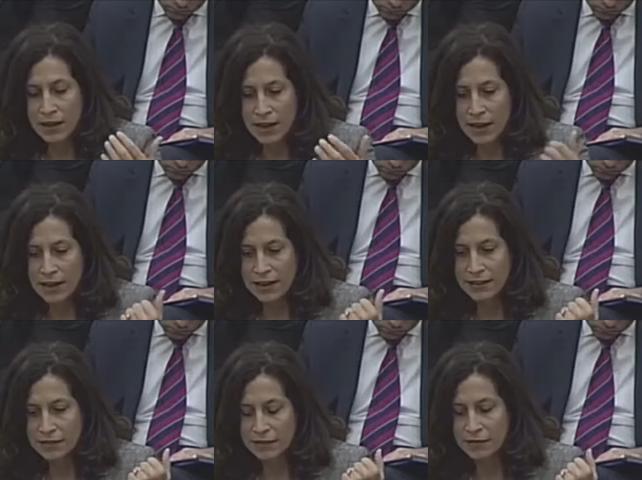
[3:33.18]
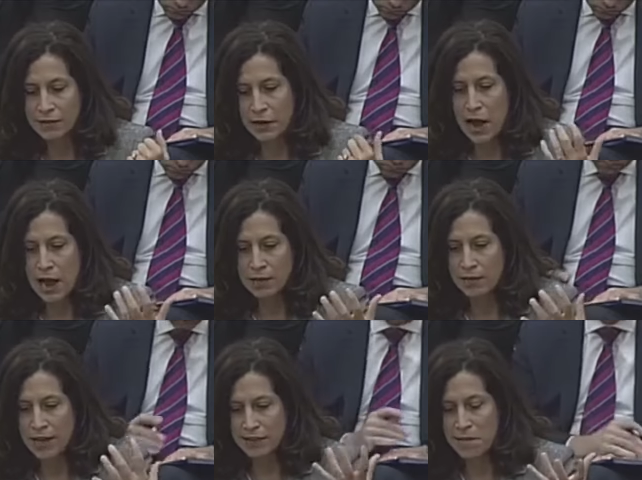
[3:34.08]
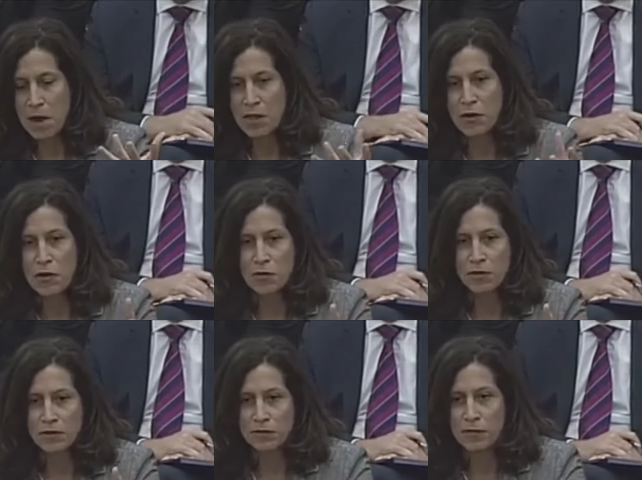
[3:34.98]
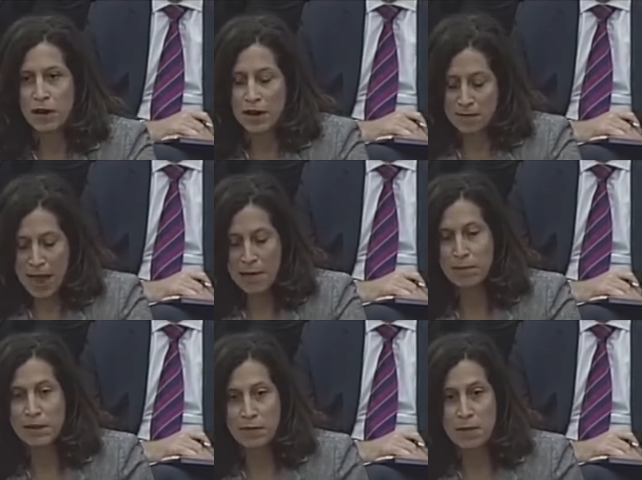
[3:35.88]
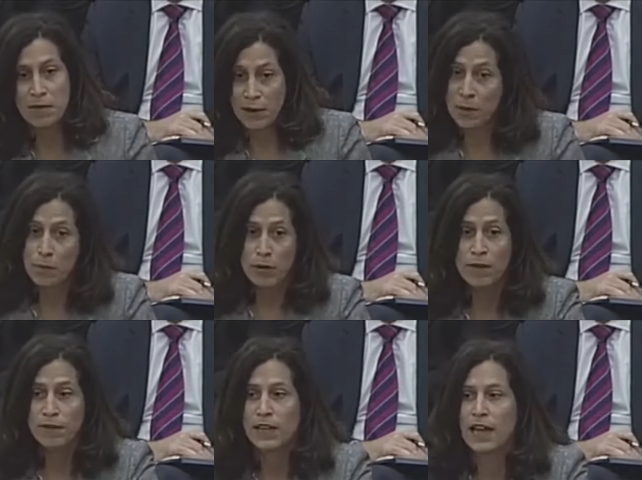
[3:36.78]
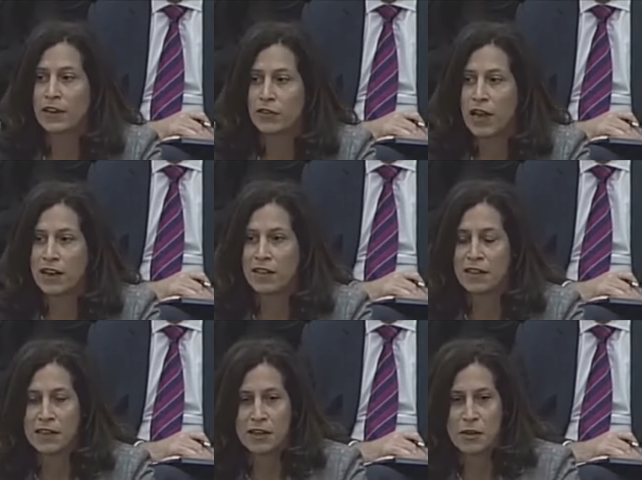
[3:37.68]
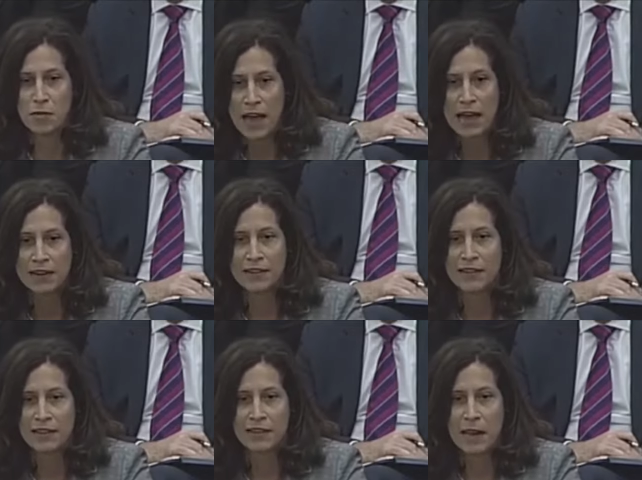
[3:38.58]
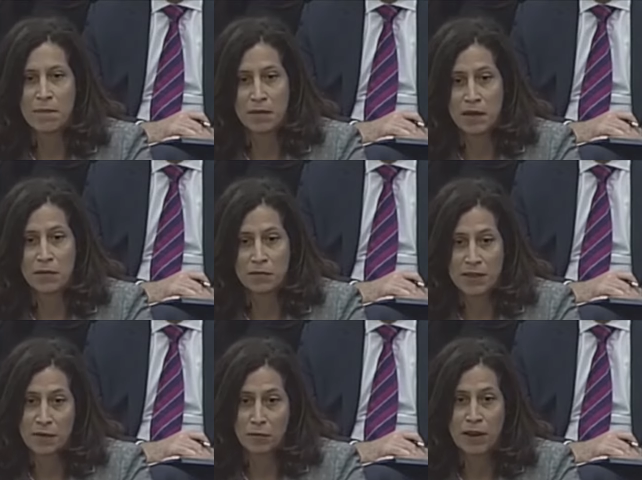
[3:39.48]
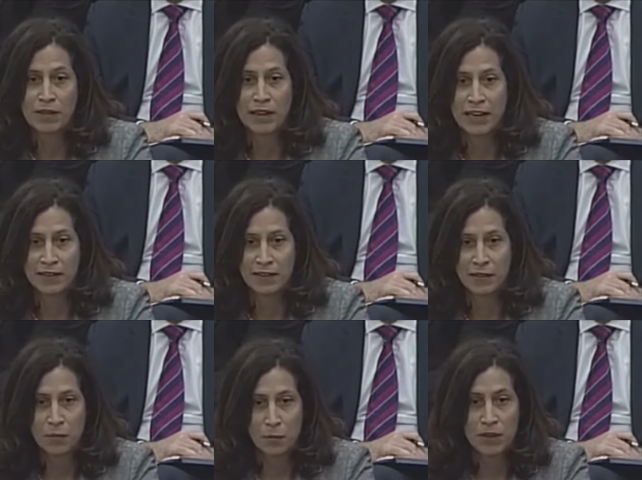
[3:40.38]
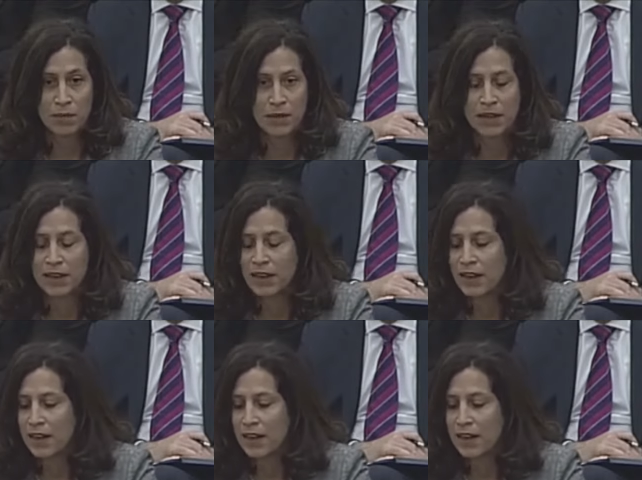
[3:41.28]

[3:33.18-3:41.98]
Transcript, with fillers: uh, you know, I, as a mother who um, happily for me very briefly had a child in the NICU, that is an example that, that resonates sure. with me